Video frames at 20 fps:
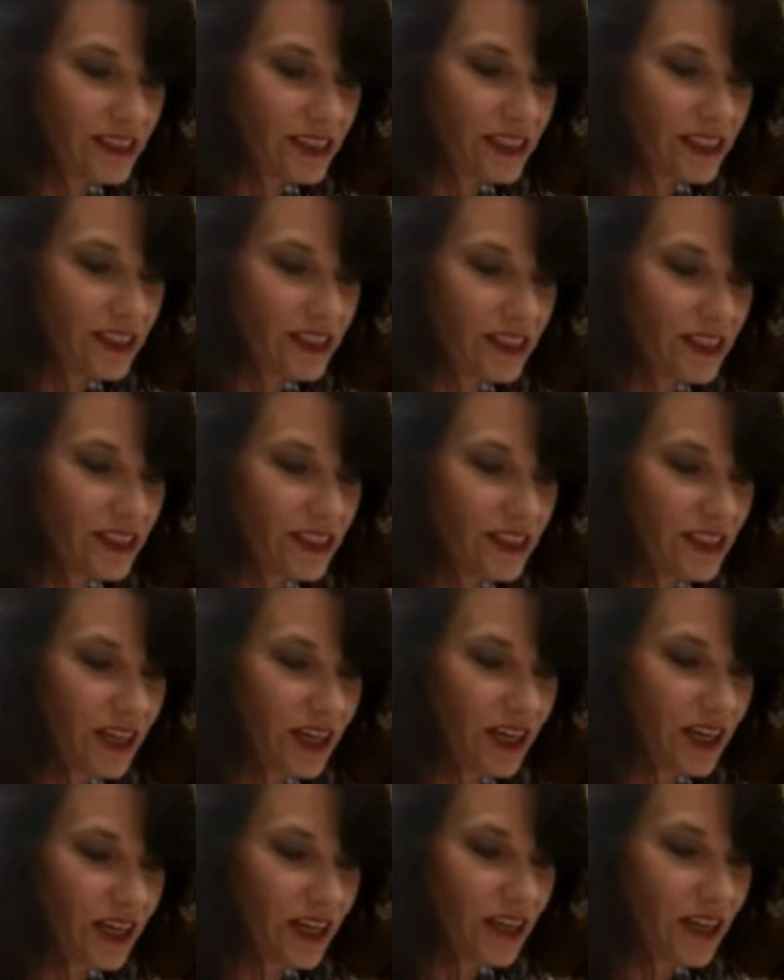in
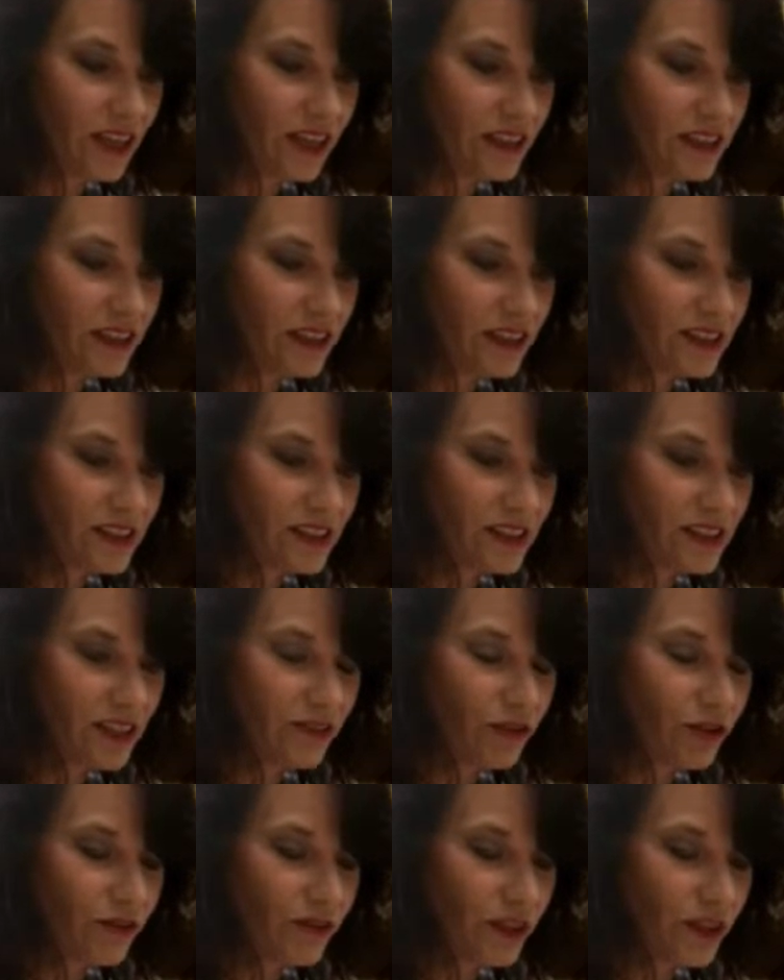uh,
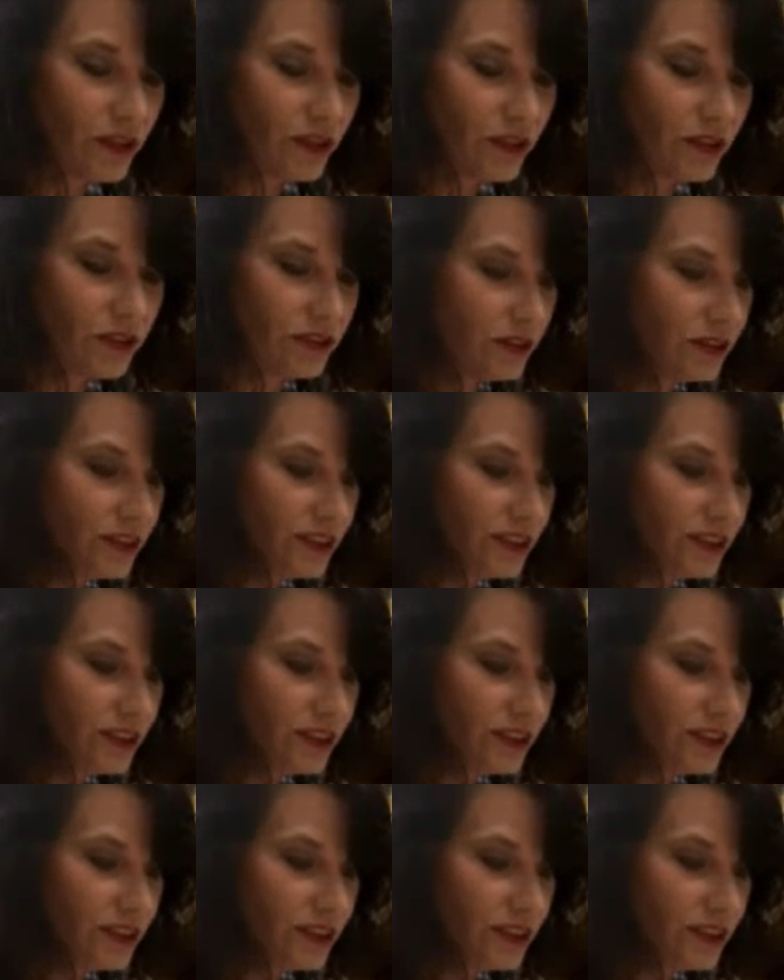Sevierville,